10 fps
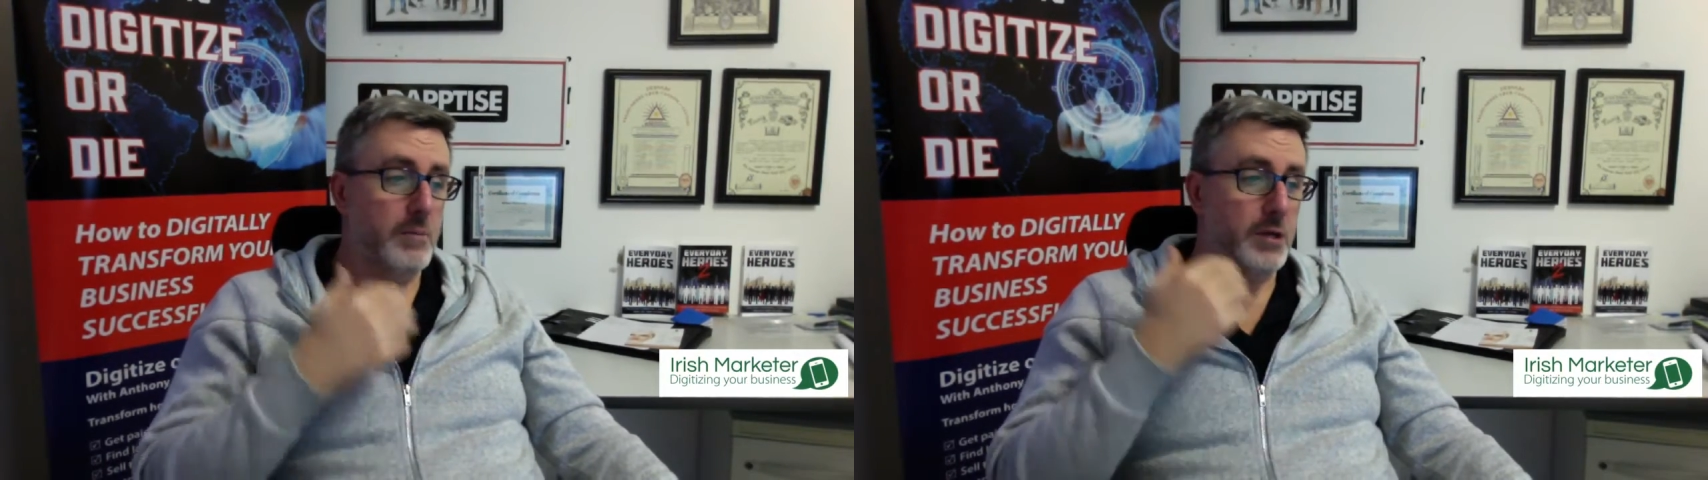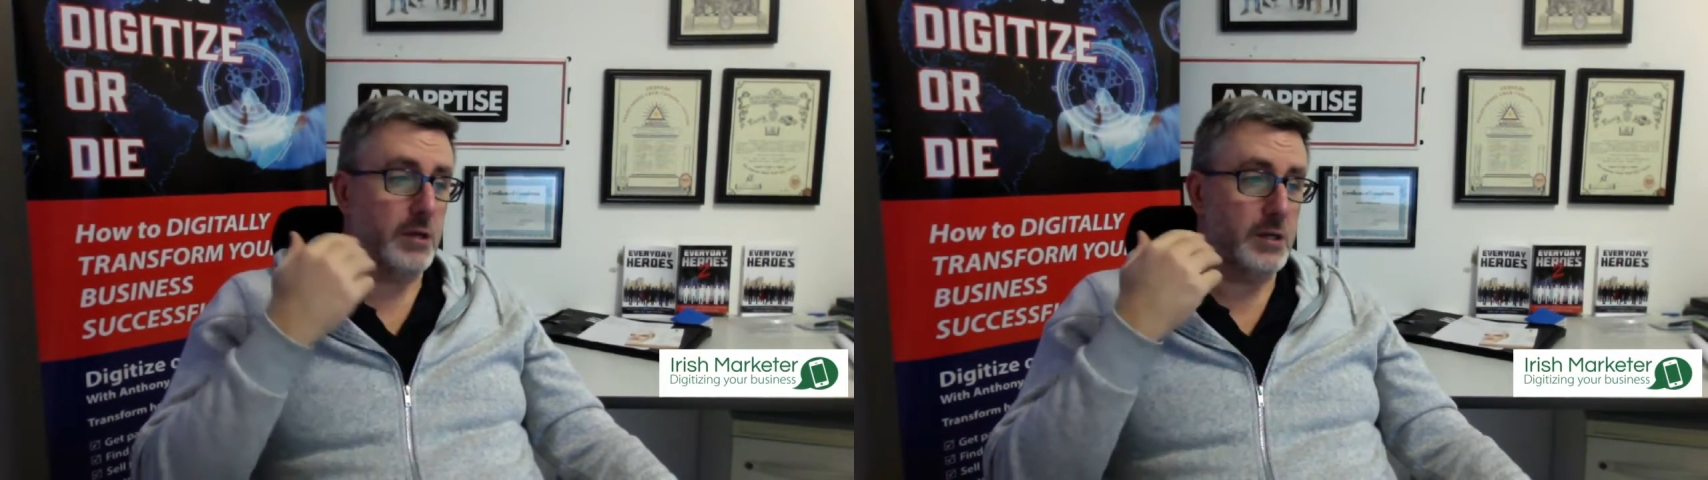
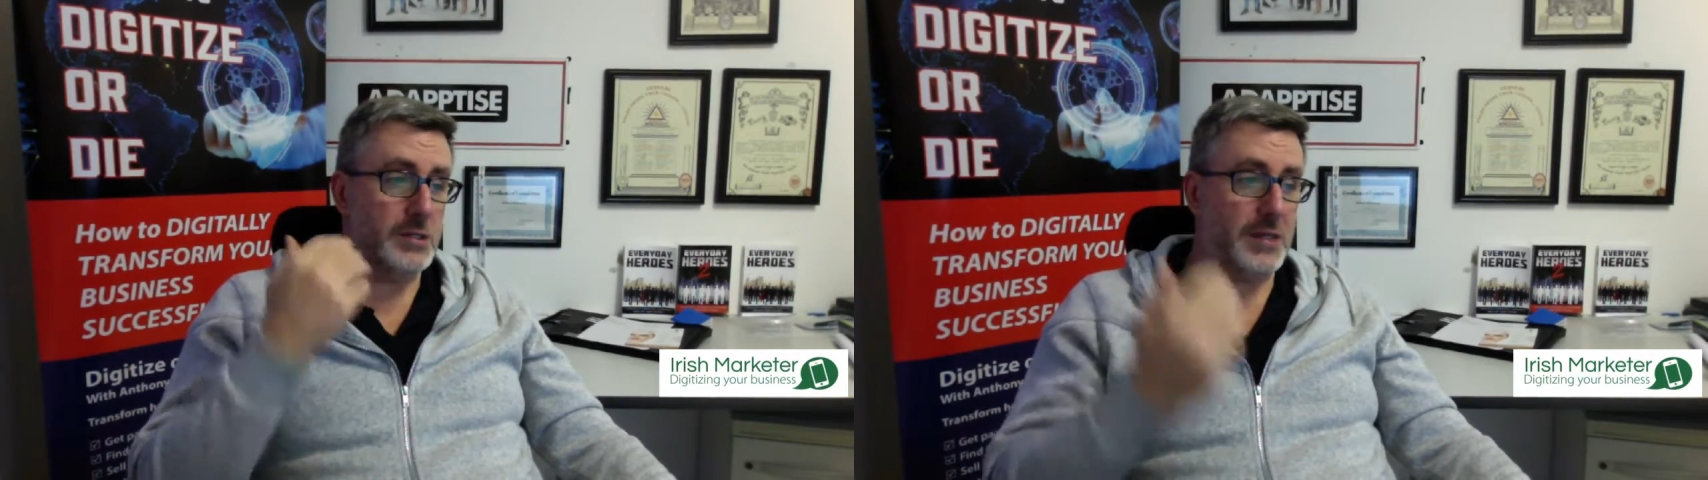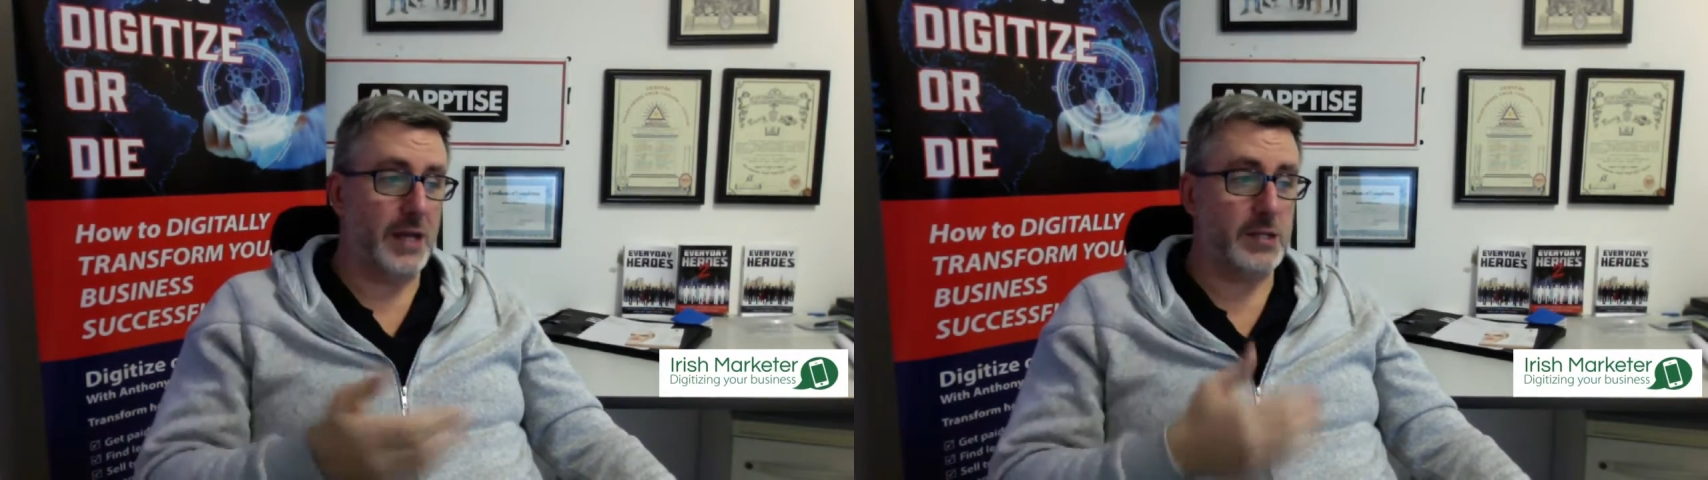
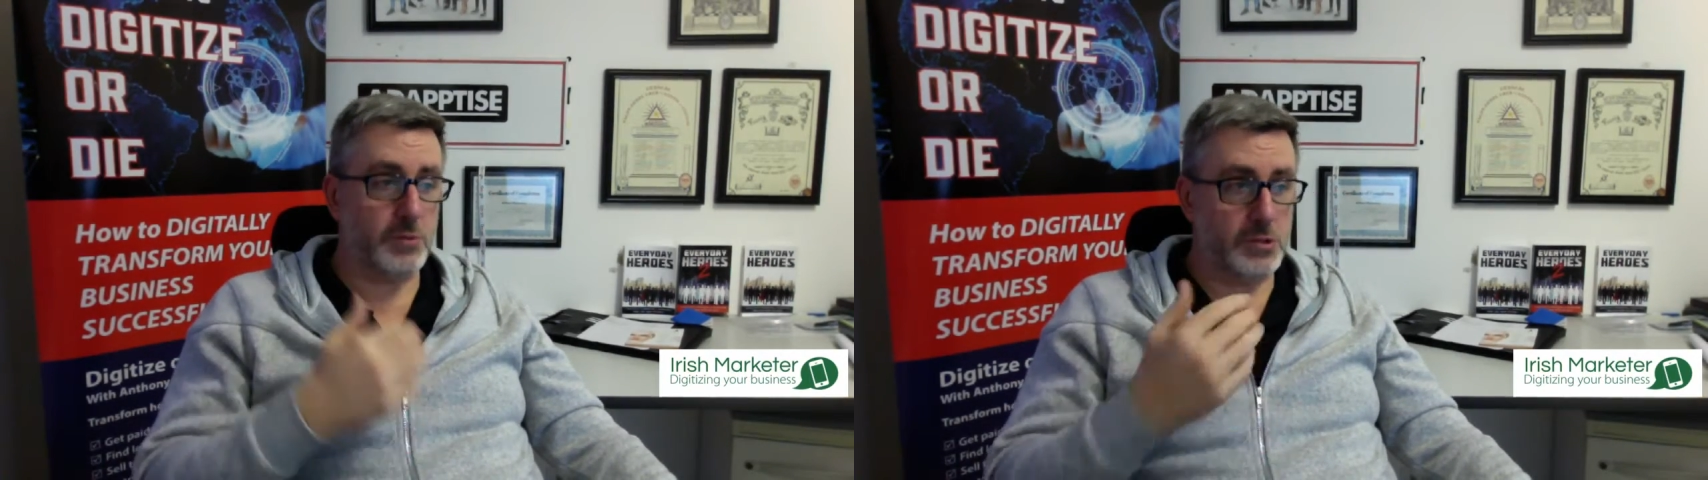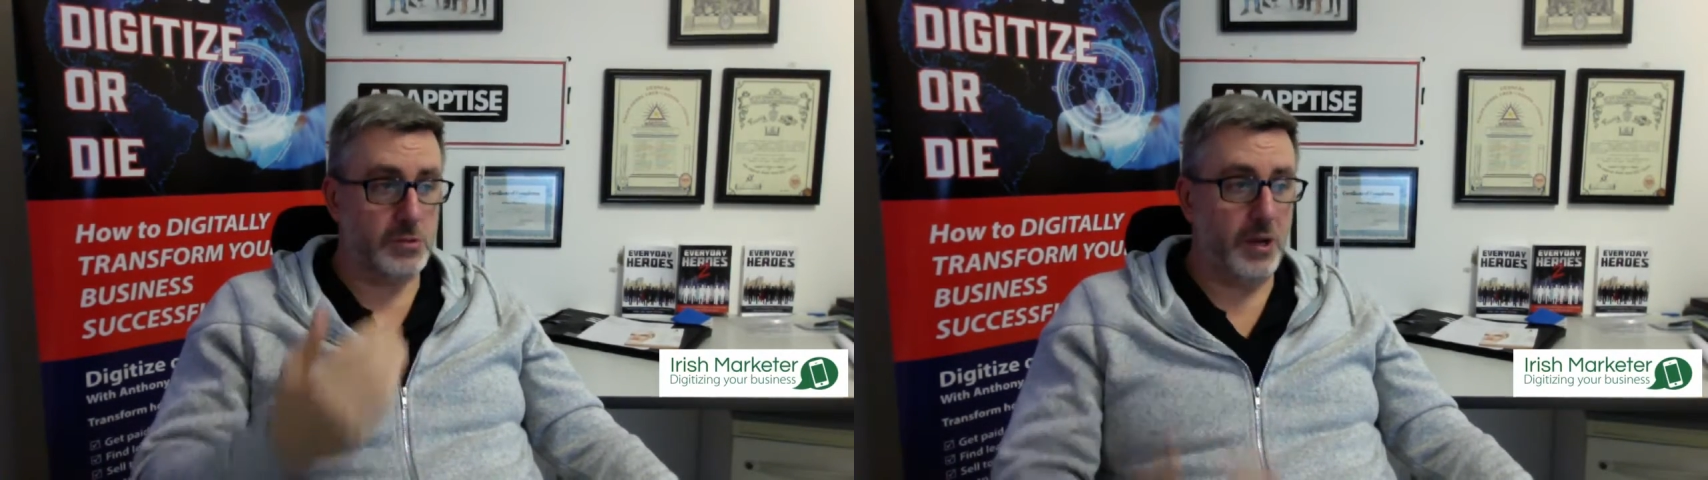because
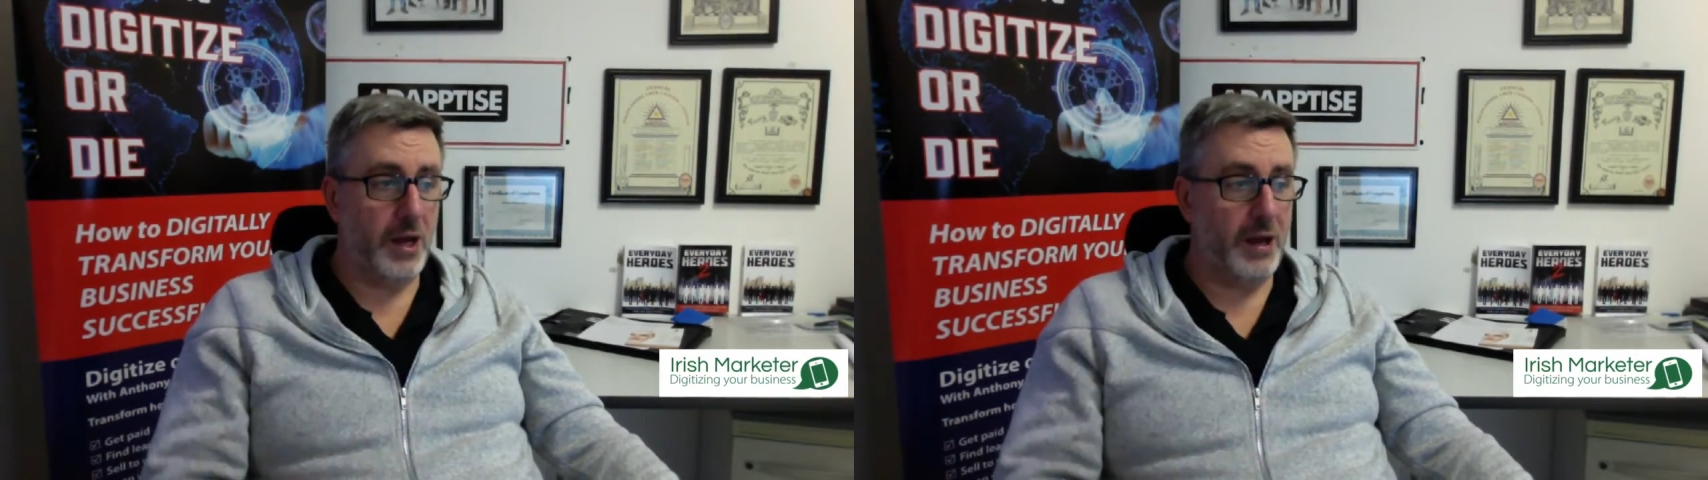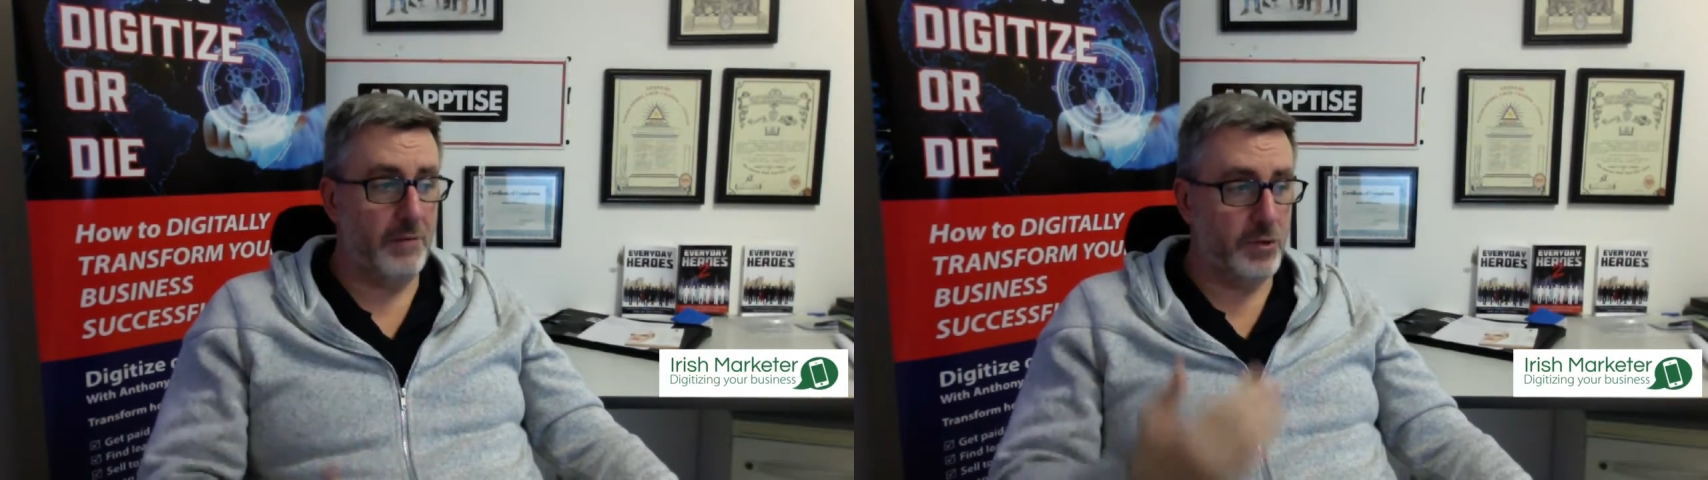that's what you
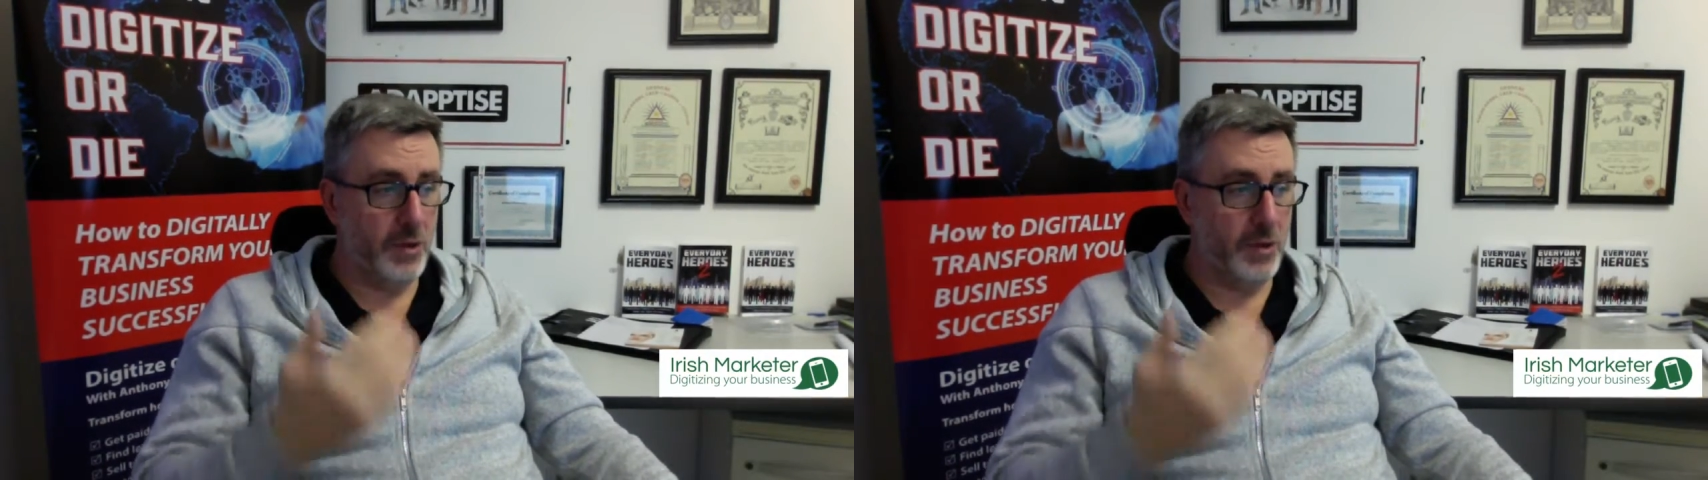have.